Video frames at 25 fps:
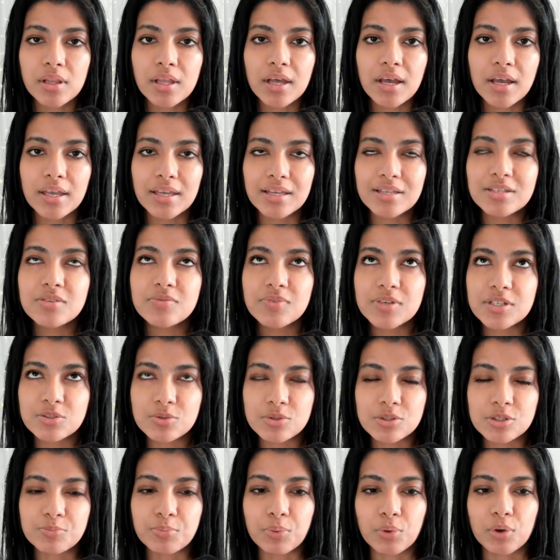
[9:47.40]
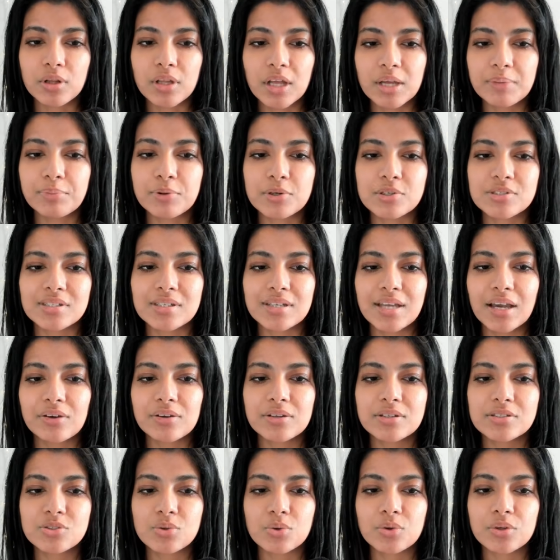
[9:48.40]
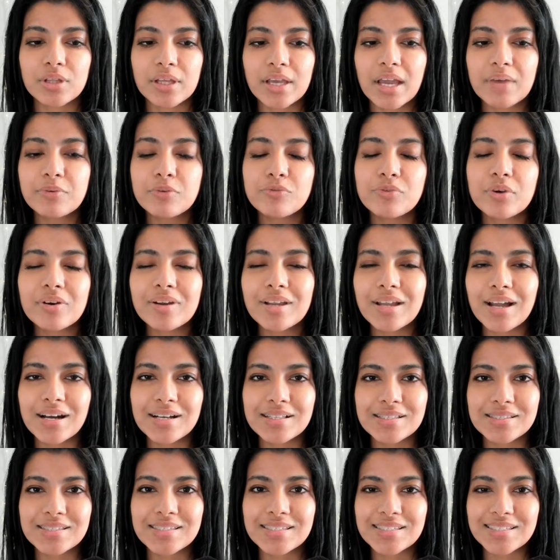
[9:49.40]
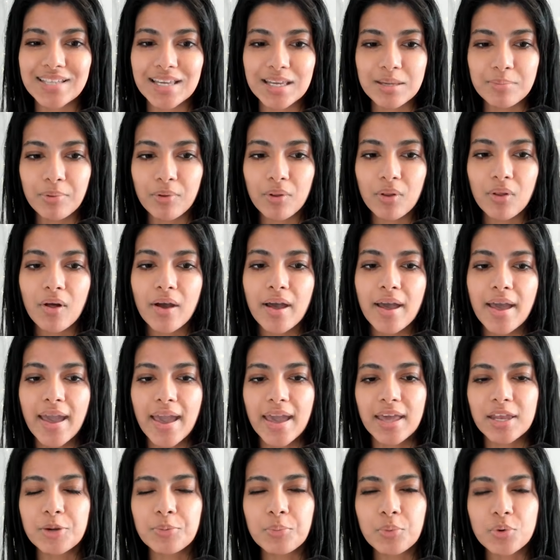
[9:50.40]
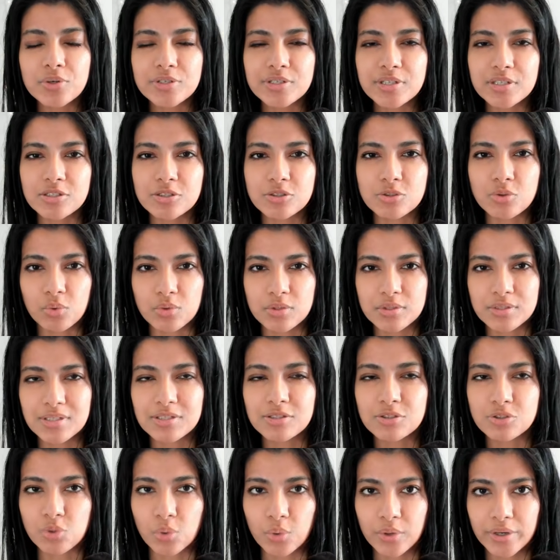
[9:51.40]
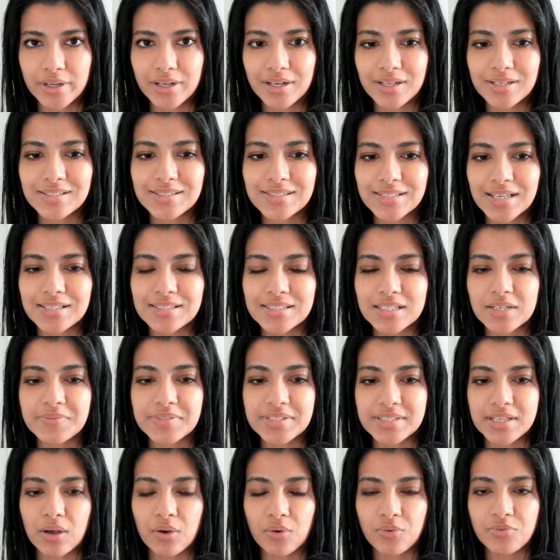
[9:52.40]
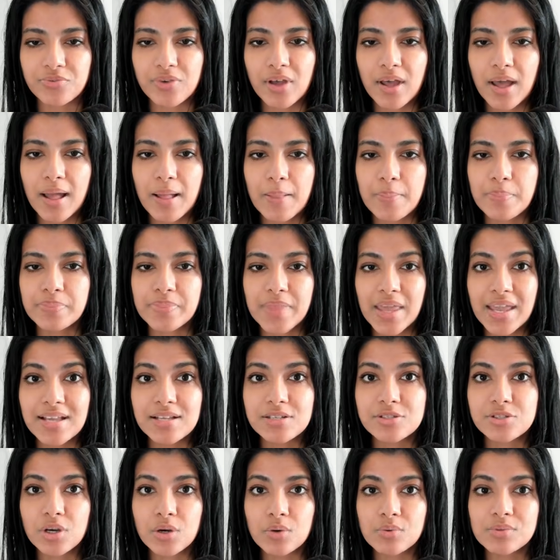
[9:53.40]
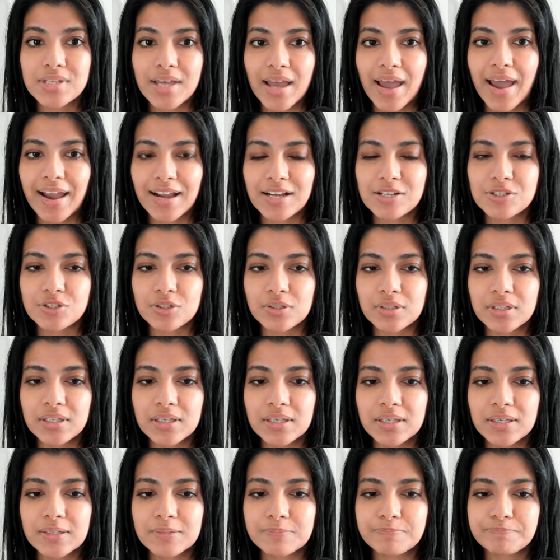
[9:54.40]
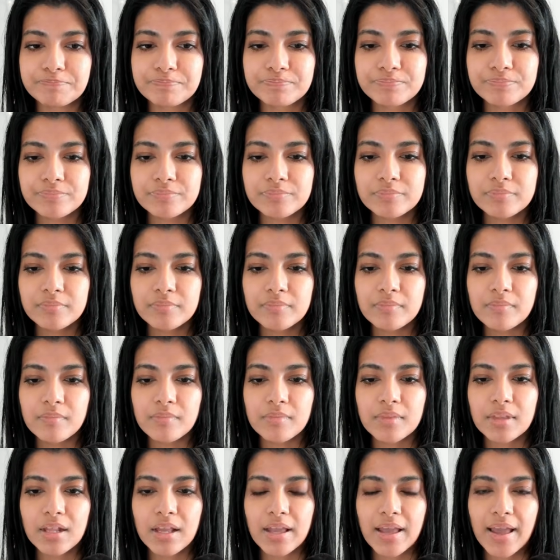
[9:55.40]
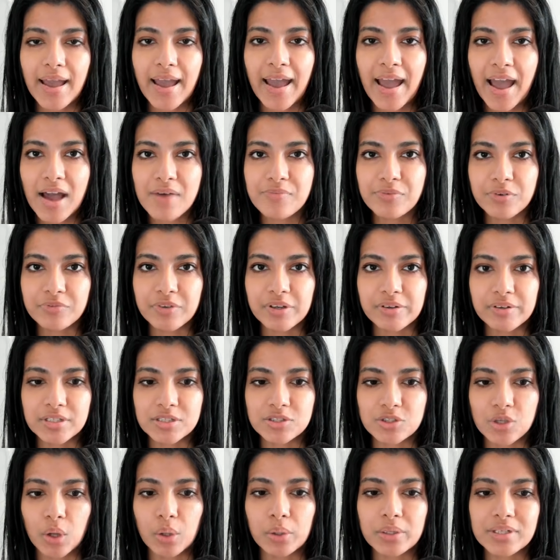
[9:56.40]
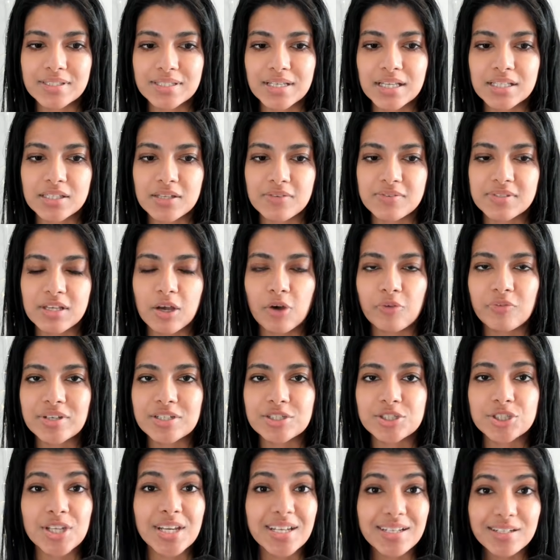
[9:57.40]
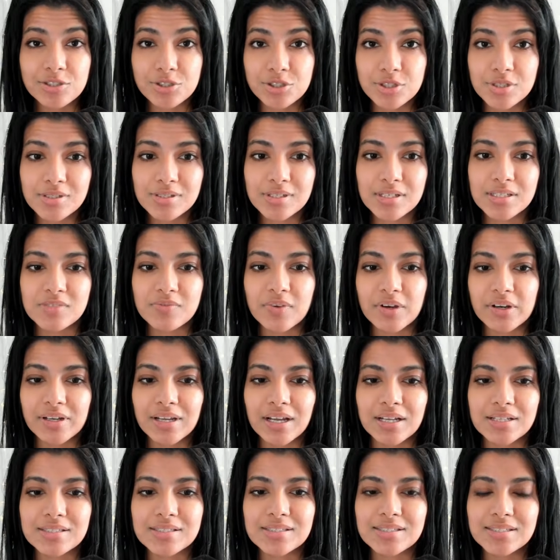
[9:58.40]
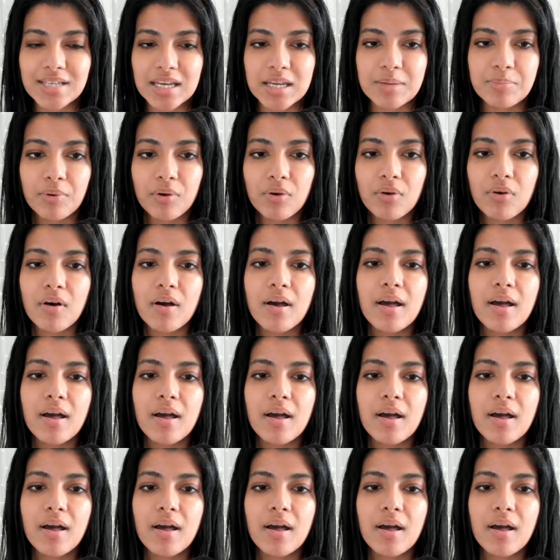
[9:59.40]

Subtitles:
Individuals with borderline personality disorder, they have a very unstable and a more distorted sense of self. They don't actually have a very solid sense of self. It changes. It's very unstable.